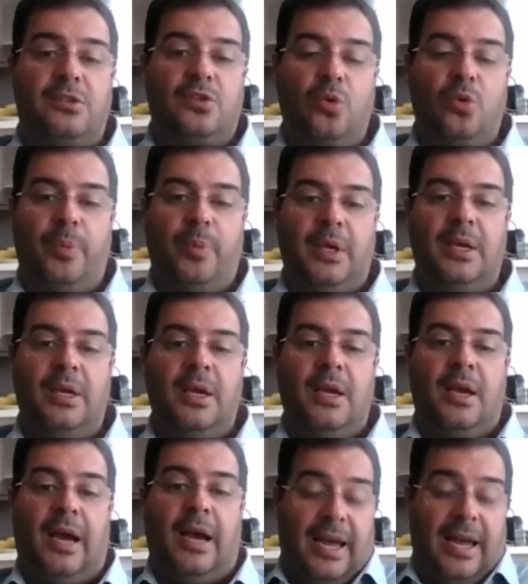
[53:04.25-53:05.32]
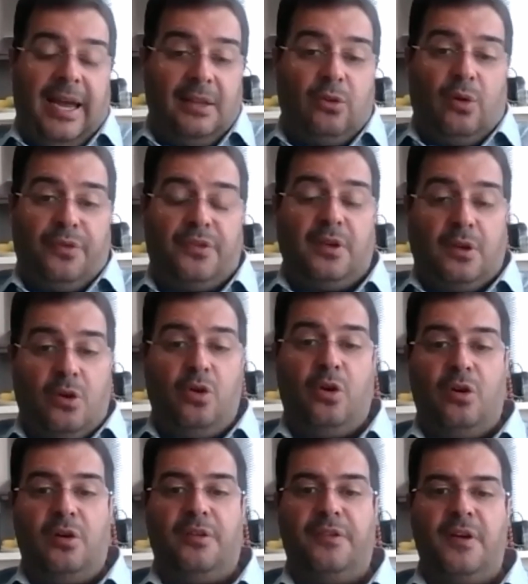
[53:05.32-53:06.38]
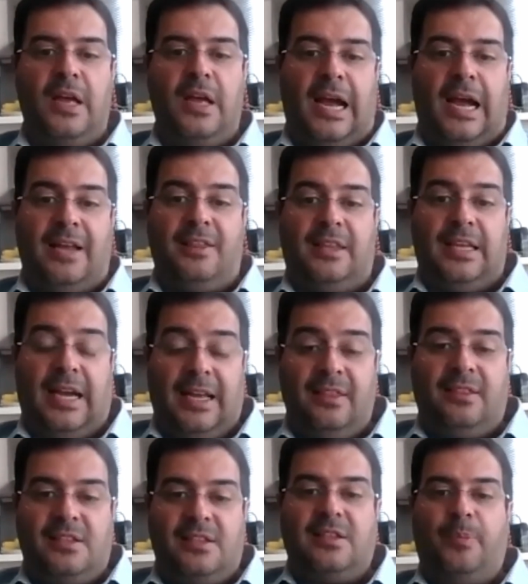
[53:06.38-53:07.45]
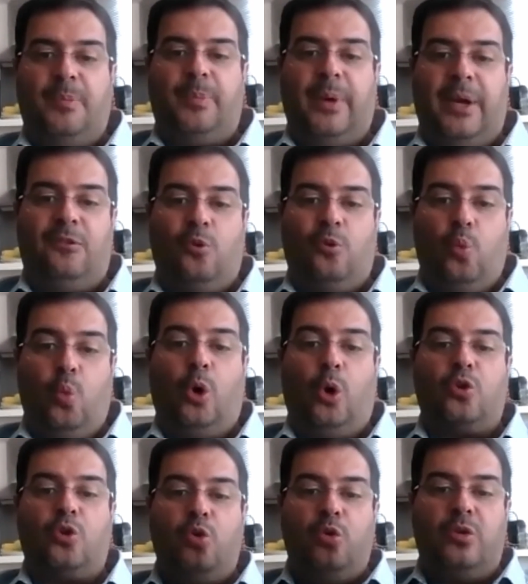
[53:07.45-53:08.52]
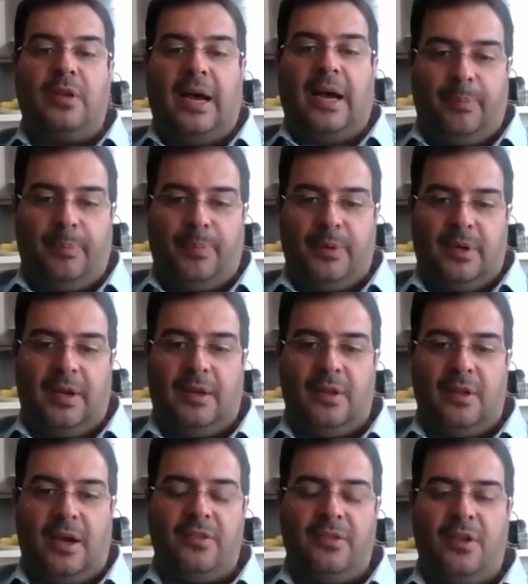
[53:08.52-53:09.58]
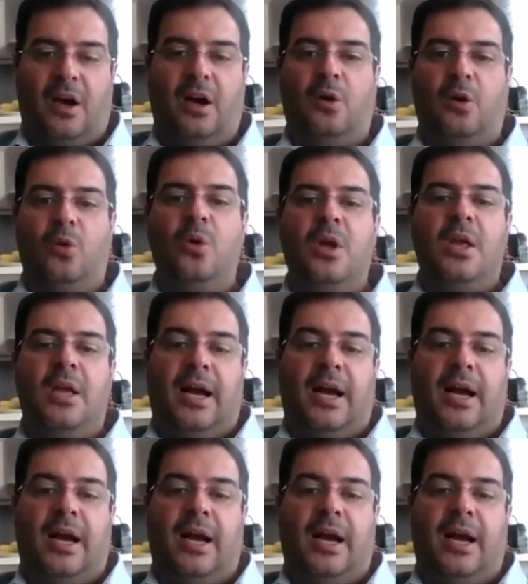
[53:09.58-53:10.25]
to be ahead of the curve and anticipate what could happen and how,